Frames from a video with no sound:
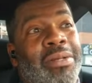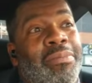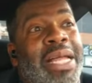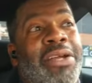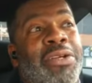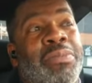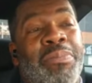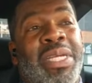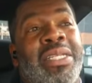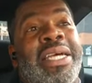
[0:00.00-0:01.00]
Black girls been
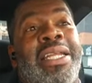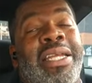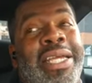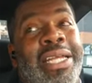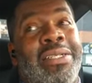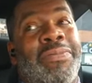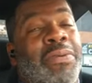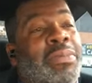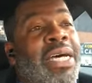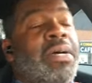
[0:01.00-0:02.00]
beating the hell out of Caitlin
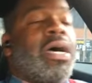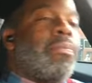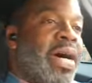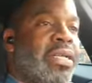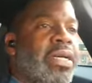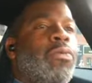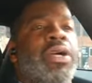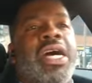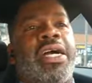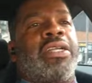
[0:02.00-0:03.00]
from time. But
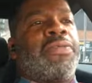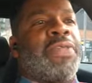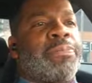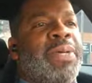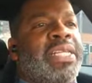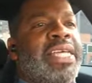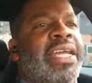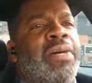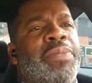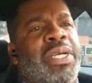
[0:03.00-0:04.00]
we're not going to think pick
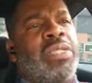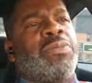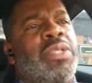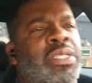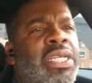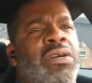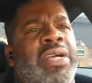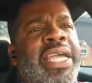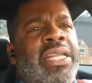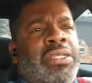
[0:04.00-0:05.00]
that up because we're going to say, no,
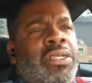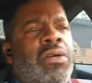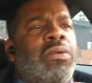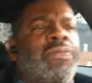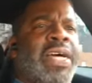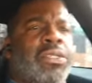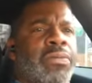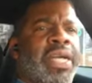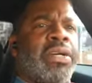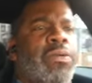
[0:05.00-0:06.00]
Caitlin's a good
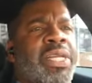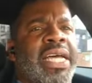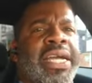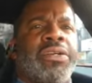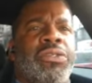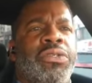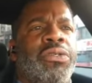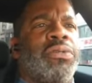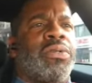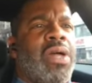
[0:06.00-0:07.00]
old-fashioned white girl. We like her
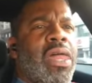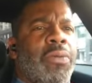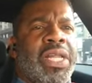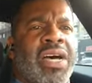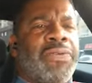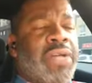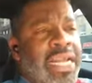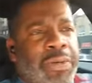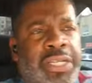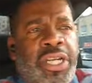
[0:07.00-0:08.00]
too. We love her,
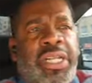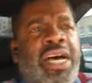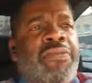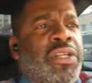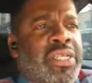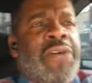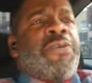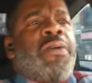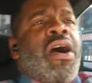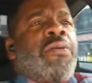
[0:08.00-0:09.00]
and we should love her. There's
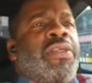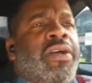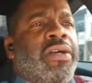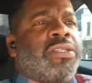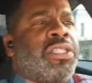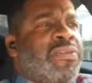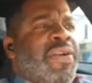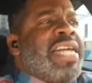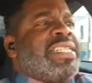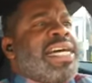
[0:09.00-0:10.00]
nothing wrong with her. She's a
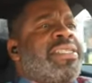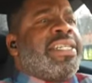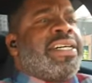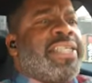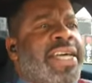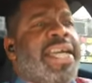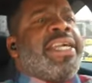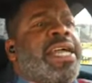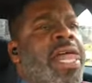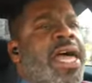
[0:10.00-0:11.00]
fantastic young
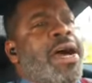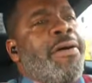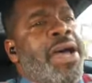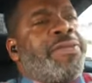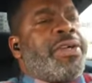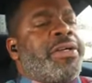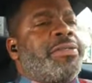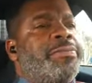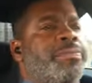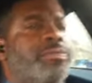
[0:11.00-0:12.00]
lady. However,
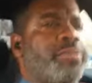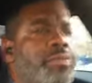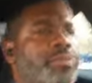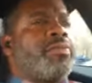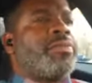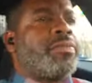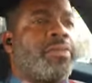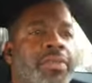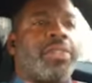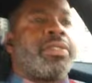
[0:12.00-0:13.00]

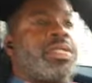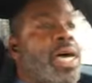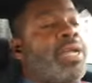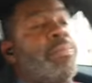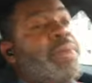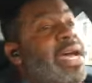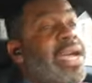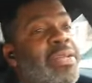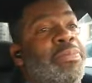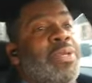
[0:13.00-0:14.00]
there's a lot of
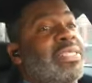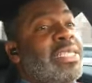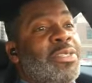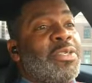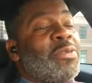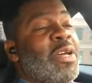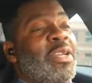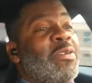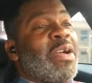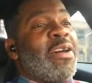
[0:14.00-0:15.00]
bad sisters
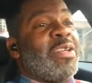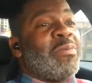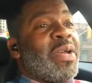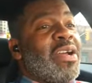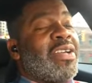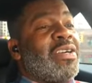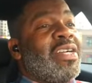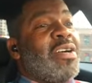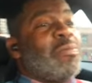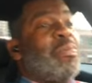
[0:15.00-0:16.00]
running around in America
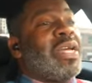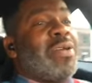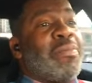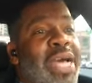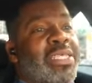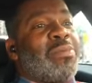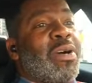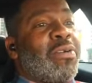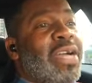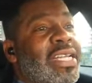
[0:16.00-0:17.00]
playing
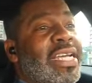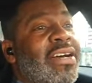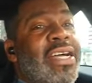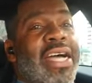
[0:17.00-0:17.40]
basketball right now.